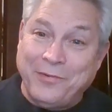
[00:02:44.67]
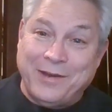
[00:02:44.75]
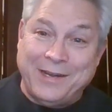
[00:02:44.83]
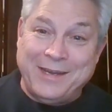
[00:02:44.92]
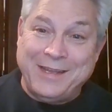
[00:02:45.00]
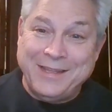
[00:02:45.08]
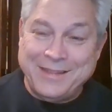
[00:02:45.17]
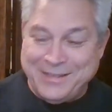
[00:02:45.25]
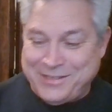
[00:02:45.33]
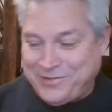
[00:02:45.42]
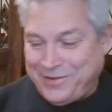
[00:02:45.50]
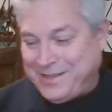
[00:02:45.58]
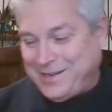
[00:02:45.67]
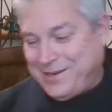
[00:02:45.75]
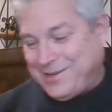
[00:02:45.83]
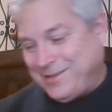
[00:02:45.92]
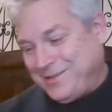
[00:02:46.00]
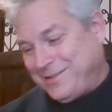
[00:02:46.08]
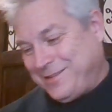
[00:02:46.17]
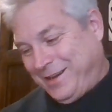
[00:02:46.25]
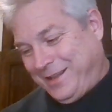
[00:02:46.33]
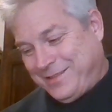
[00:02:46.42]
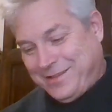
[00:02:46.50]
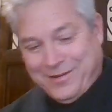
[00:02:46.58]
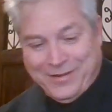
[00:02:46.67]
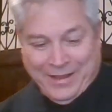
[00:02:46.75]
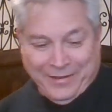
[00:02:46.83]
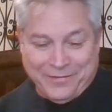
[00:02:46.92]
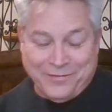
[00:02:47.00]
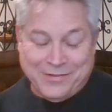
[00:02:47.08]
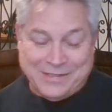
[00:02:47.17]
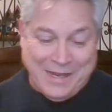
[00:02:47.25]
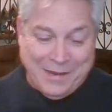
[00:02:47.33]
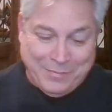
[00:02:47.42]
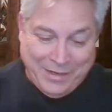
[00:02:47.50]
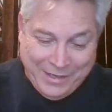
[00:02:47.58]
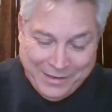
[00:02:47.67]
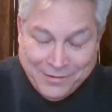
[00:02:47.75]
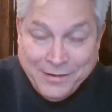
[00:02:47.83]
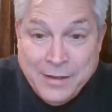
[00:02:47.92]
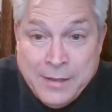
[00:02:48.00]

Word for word: one, the Strength card underneath. Okay, so what's happening here?